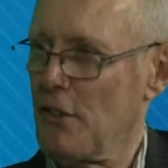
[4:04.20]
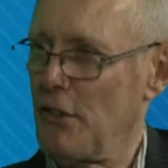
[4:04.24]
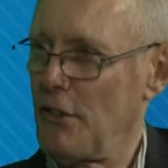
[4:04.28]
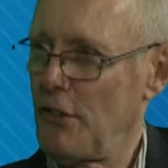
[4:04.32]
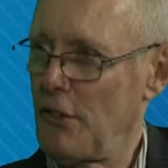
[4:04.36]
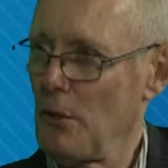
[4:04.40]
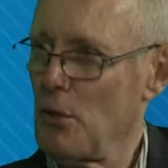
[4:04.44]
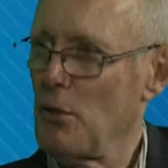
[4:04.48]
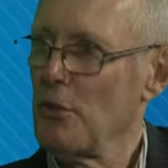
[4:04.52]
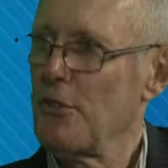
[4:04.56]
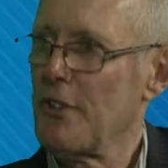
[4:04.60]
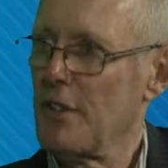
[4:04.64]

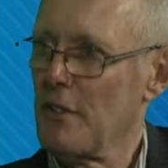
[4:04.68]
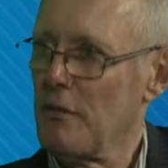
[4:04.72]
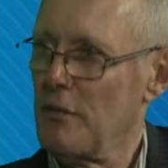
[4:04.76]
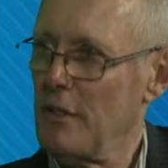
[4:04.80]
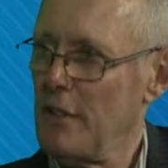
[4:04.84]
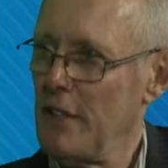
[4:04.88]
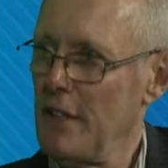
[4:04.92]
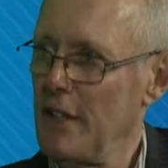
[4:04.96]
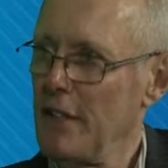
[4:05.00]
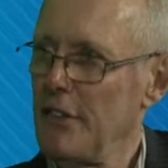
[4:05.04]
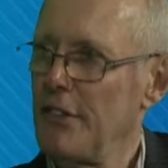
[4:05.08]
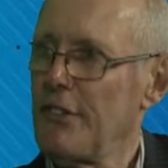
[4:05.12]
sort of
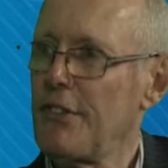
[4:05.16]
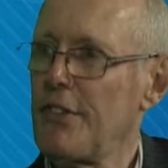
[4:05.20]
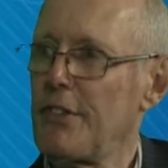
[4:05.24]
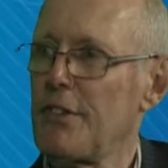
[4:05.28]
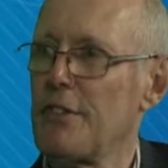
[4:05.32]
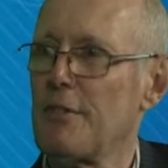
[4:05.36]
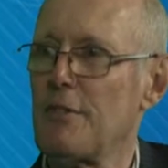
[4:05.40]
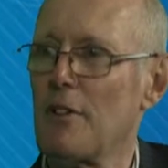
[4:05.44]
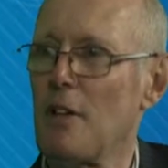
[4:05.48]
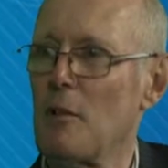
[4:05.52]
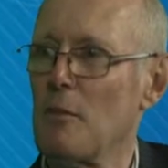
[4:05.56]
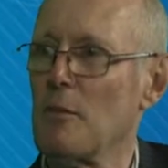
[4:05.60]
list
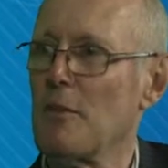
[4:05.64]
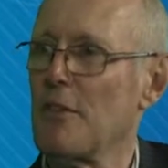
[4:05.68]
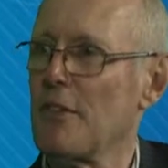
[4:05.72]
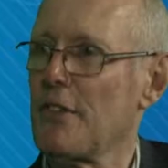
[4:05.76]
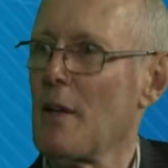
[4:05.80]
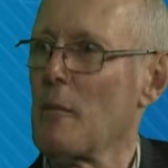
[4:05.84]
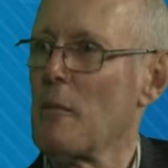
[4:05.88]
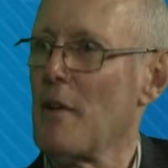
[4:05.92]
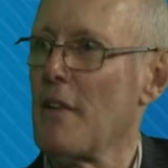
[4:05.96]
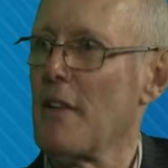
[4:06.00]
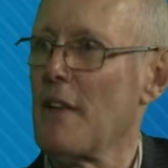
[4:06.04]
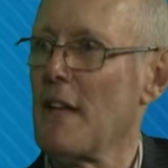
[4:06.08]
from
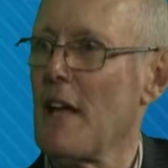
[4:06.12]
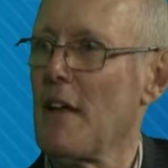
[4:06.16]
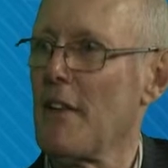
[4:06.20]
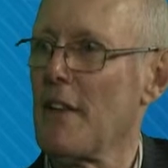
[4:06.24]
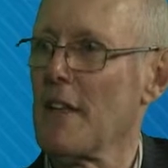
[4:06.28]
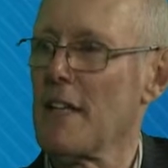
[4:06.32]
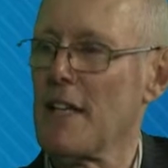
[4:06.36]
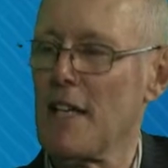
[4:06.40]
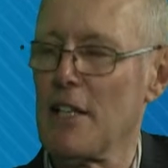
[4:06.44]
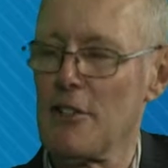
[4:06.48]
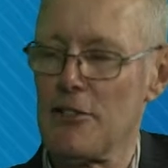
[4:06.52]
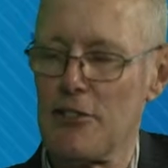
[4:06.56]
some of the other
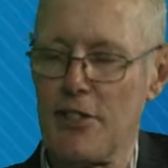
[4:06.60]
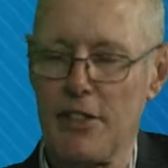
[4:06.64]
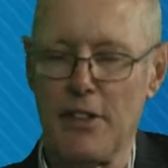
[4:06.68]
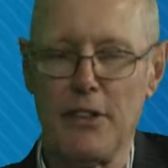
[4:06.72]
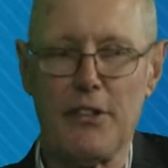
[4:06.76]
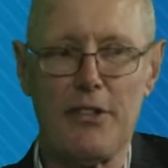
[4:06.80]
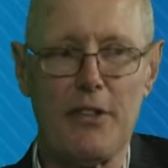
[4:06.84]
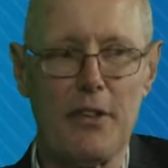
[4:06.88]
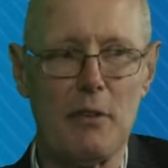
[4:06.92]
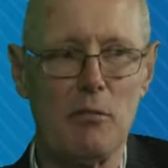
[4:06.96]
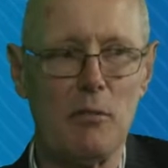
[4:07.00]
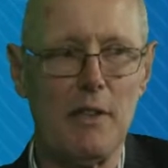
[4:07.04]

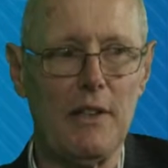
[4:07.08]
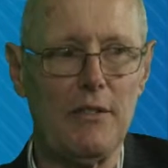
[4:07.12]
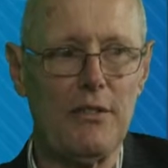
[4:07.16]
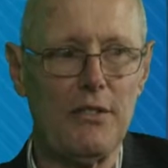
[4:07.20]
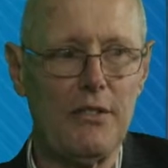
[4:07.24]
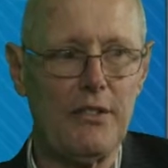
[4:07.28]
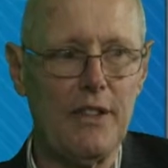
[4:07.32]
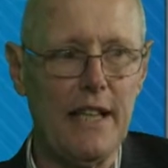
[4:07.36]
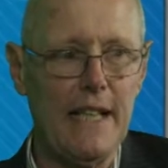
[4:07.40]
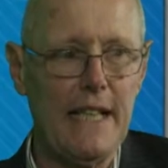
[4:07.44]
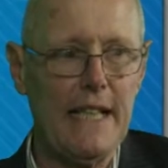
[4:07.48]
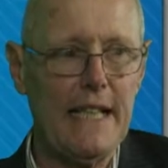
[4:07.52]
countries that we've
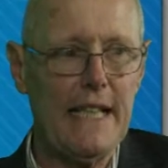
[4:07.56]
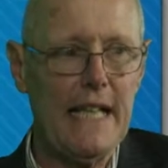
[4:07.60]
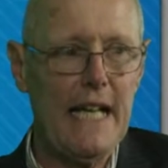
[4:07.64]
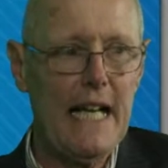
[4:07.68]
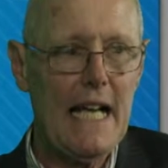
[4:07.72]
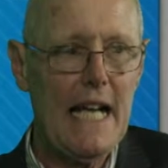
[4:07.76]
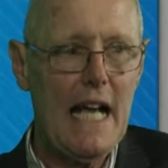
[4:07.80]
seen.